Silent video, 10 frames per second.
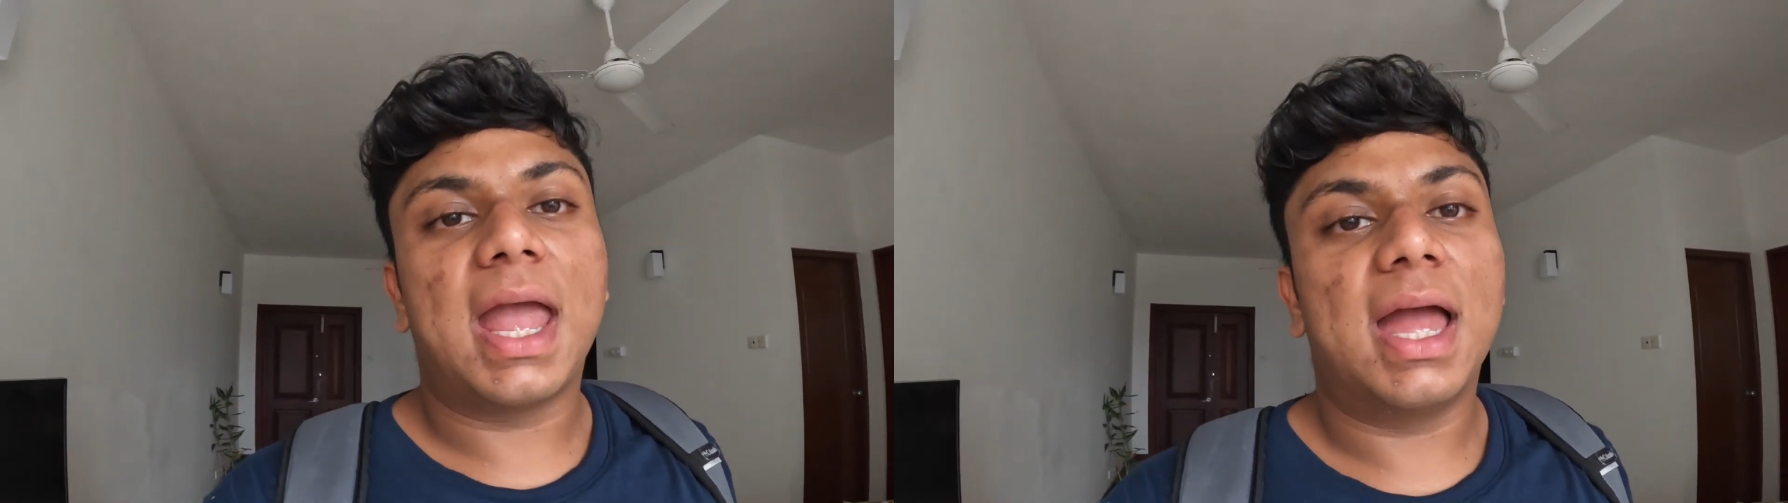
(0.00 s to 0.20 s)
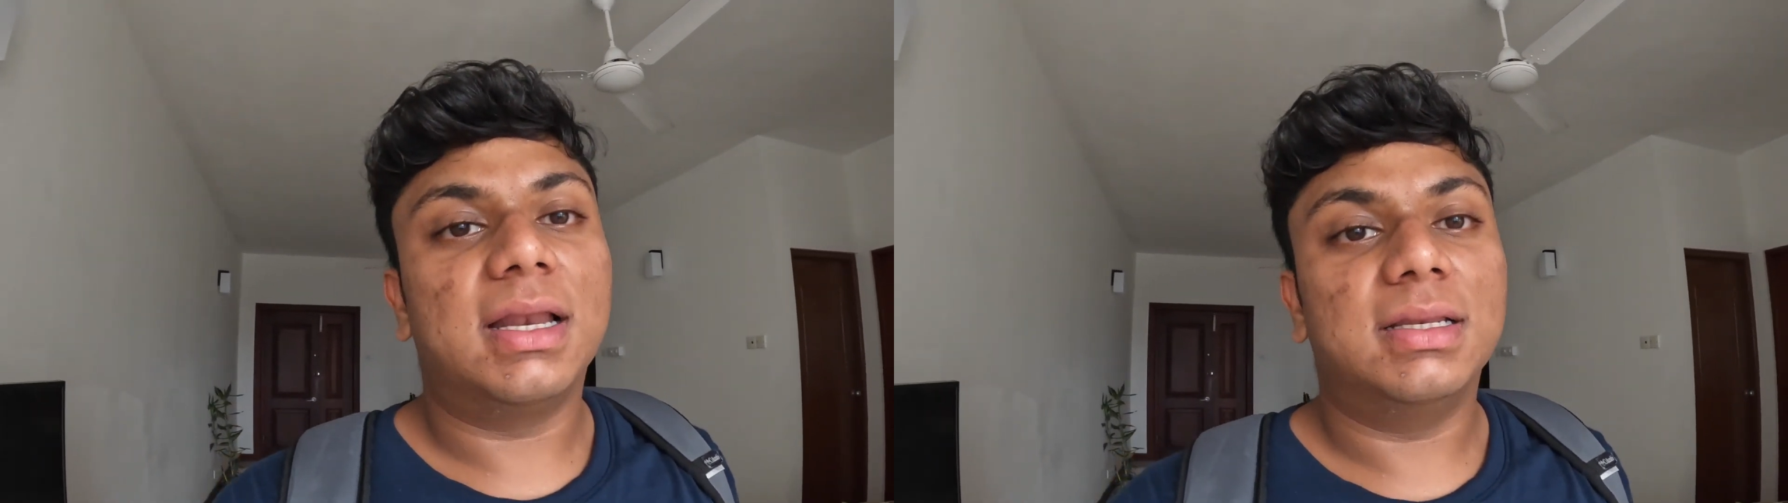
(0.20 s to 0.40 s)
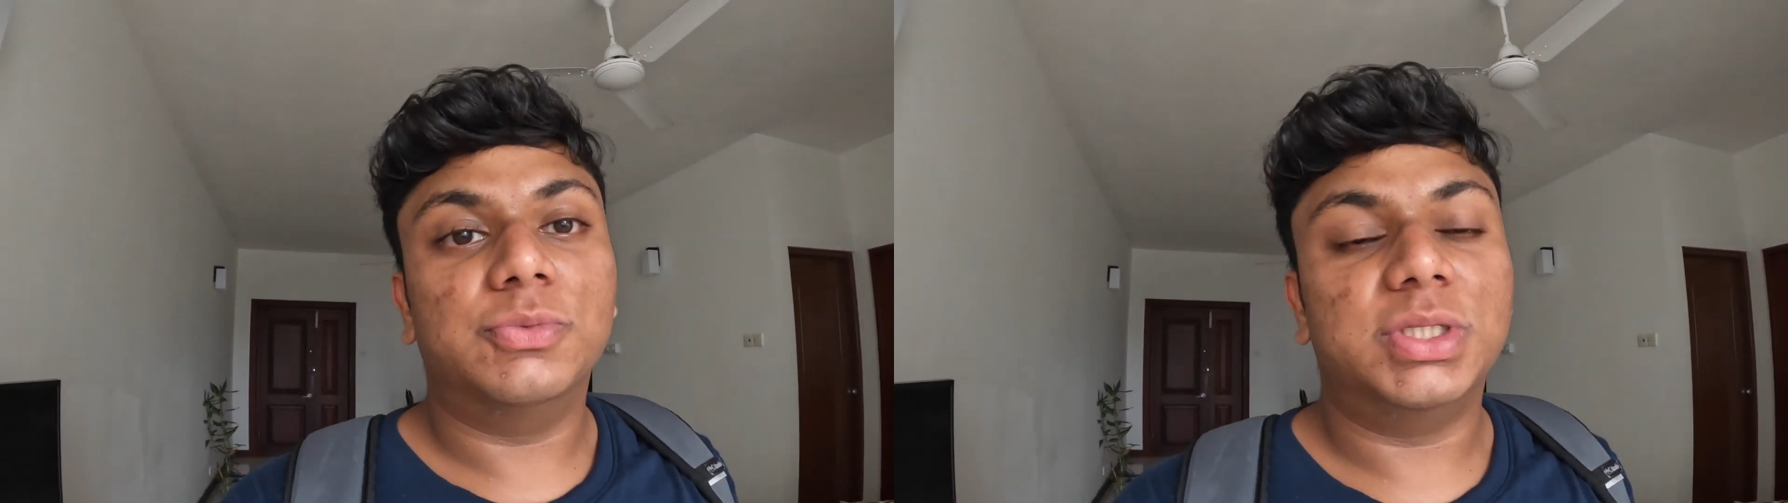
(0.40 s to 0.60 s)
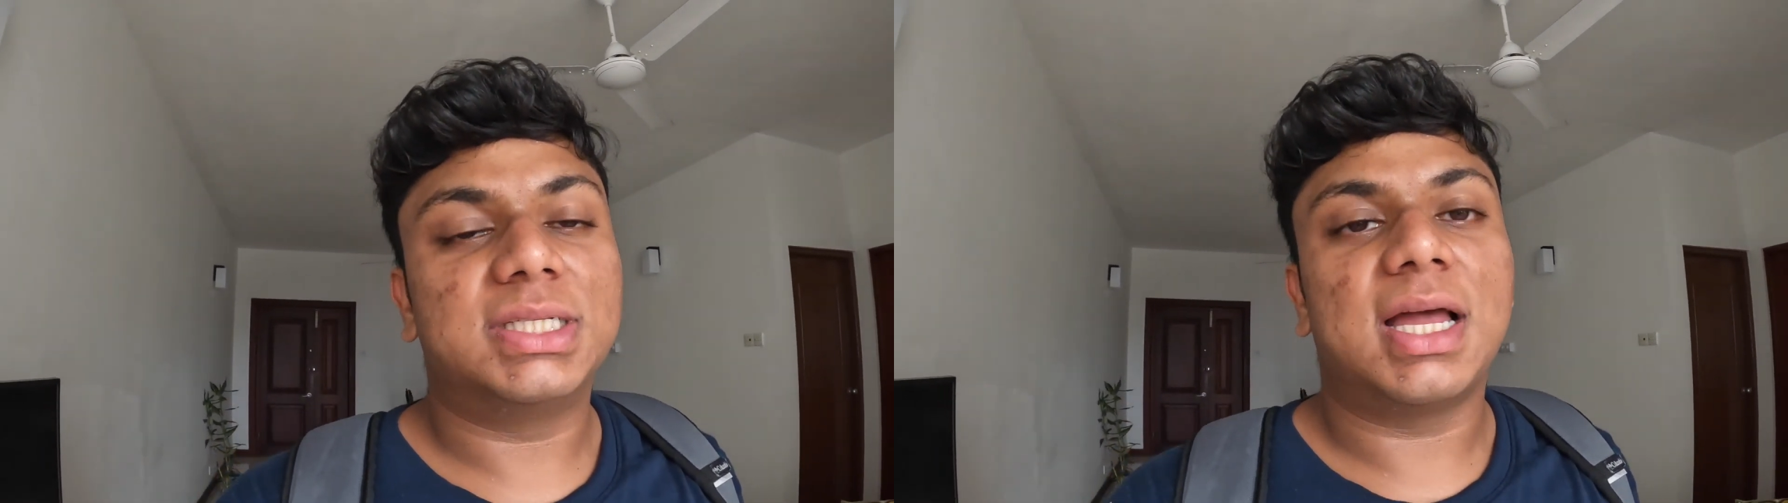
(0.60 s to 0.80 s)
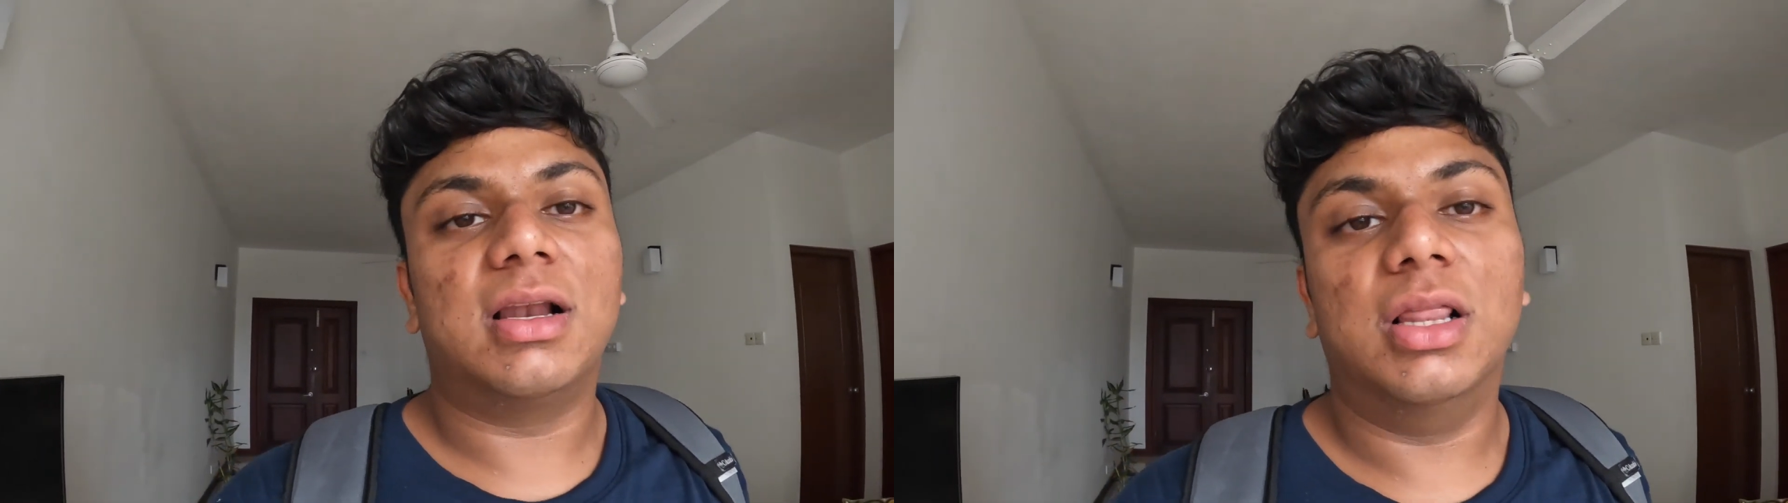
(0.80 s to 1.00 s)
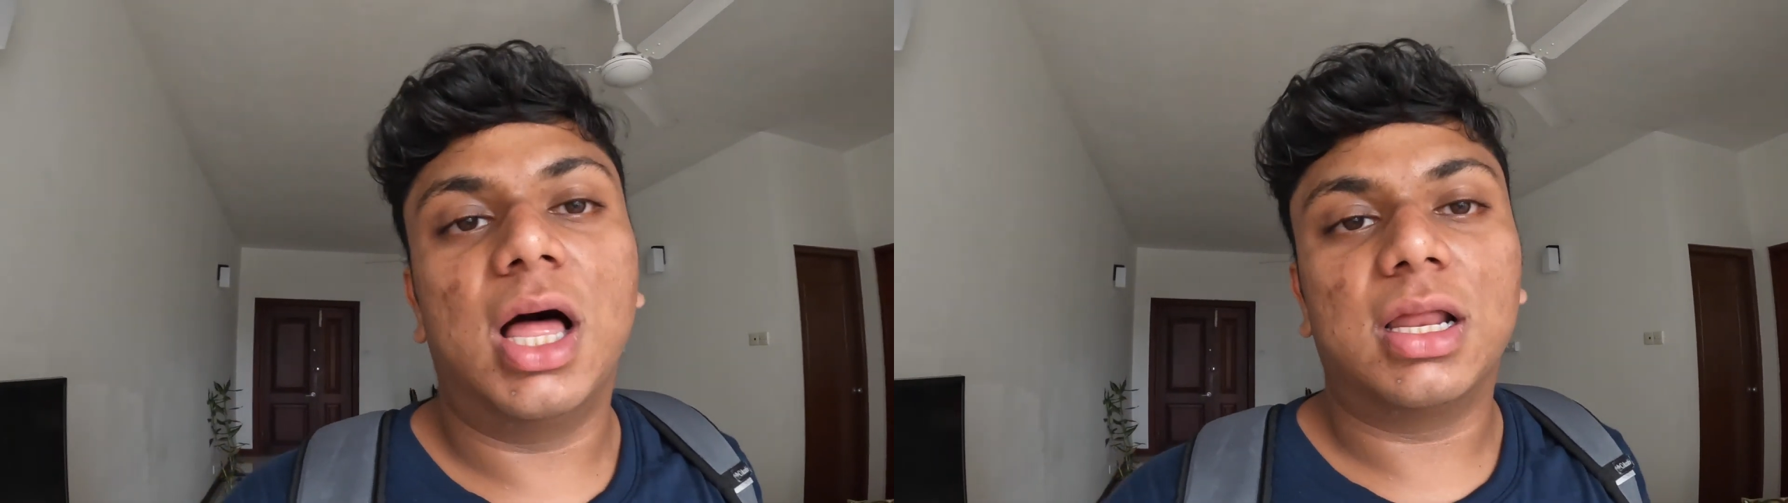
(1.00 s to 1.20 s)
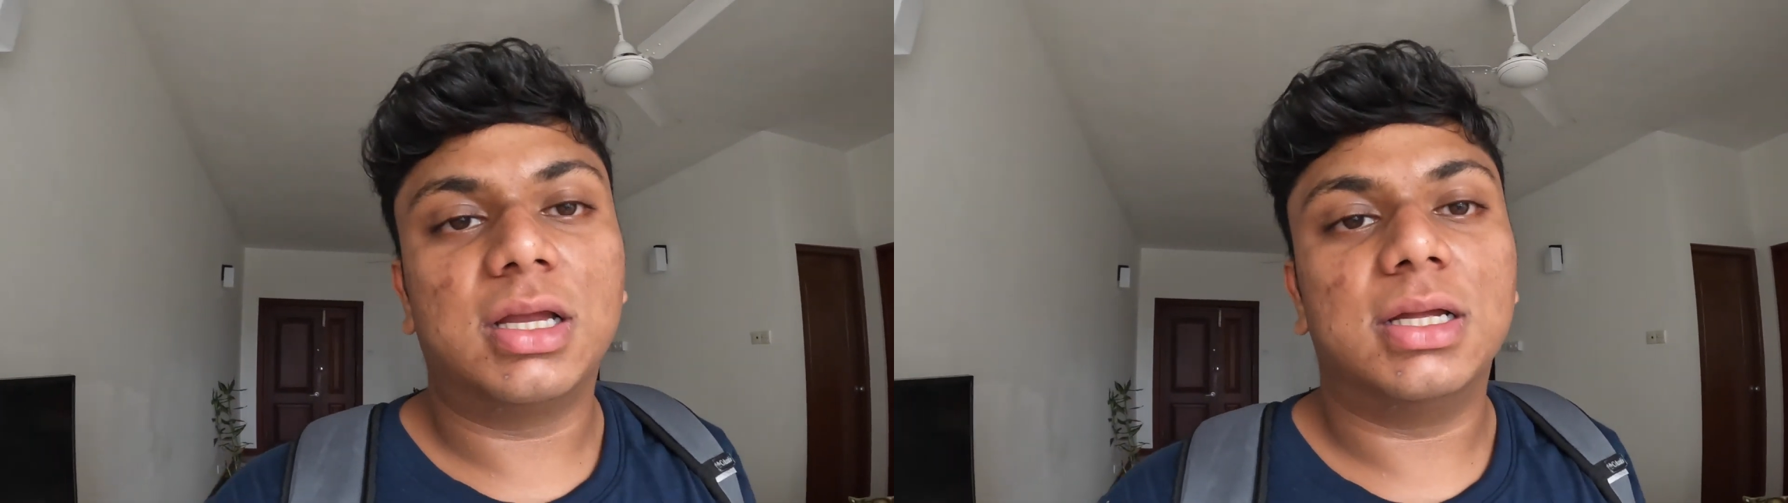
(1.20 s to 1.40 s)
And we just had a lot of